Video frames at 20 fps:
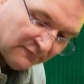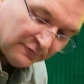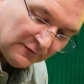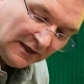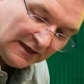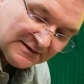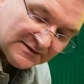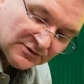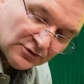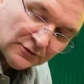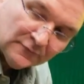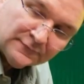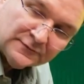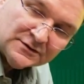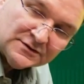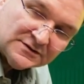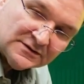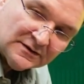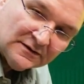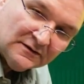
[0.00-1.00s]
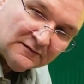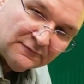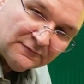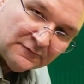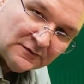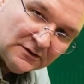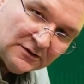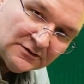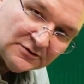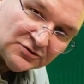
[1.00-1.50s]
of flat surface, a
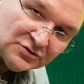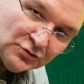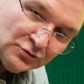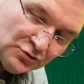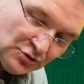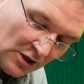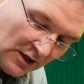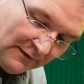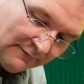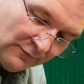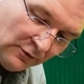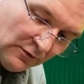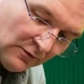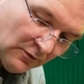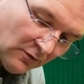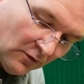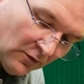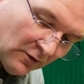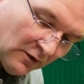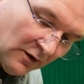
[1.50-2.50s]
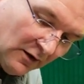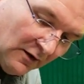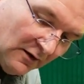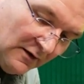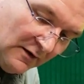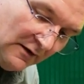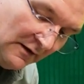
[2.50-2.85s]
screwdriver or an